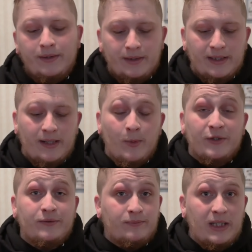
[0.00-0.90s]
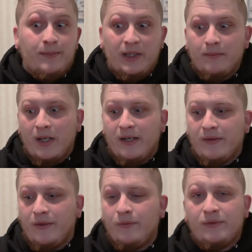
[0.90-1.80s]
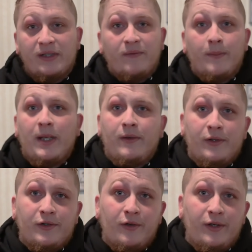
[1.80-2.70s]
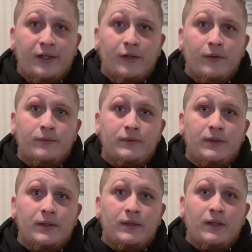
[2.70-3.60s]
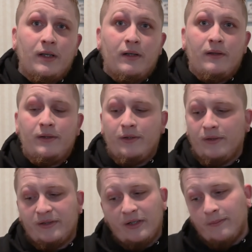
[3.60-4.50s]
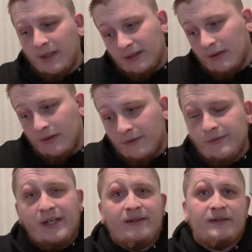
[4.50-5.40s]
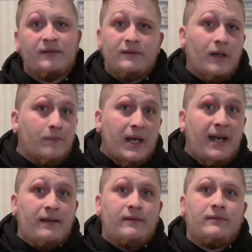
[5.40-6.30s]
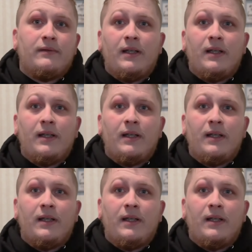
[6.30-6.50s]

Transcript: And then I'm also keeping in mind the new stuff coming out in Eternity Code, that's going to make other decks come back.